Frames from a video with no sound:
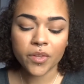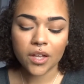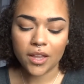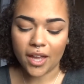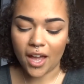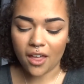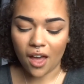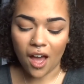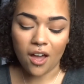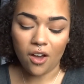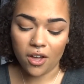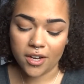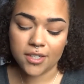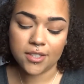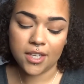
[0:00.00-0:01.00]
Like, I
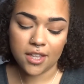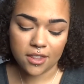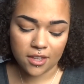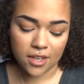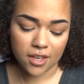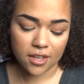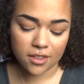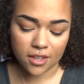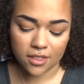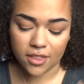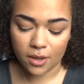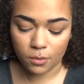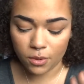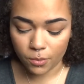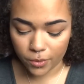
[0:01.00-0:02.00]
honestly think that
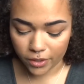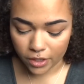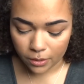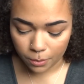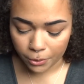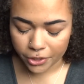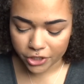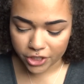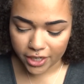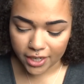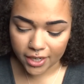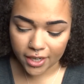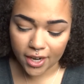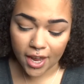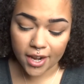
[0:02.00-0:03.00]
they would really appreciate
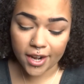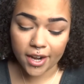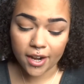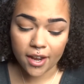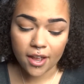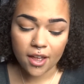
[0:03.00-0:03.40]
it. And